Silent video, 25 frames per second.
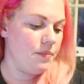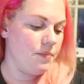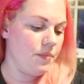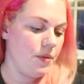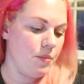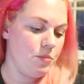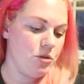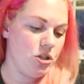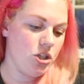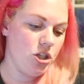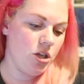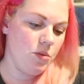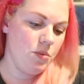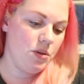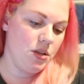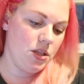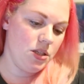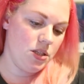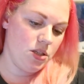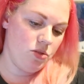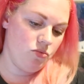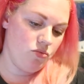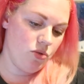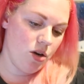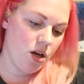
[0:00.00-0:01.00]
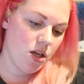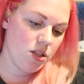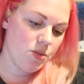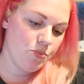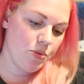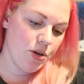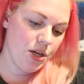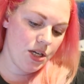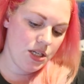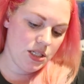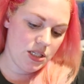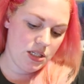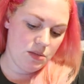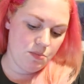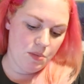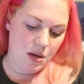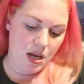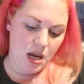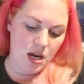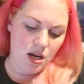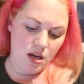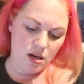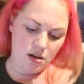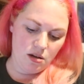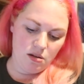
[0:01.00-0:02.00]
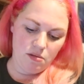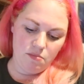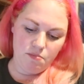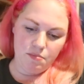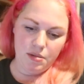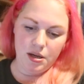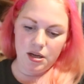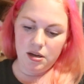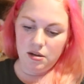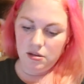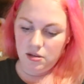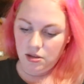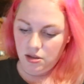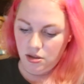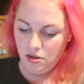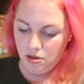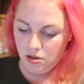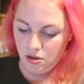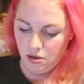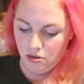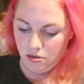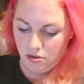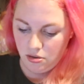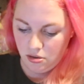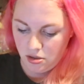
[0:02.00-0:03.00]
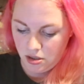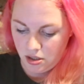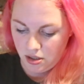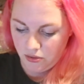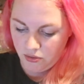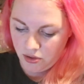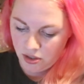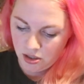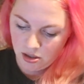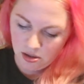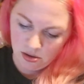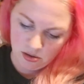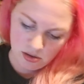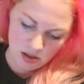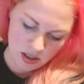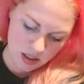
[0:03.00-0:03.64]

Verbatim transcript: I'm assuming this is raspberry because it's pink, but you don't, never know.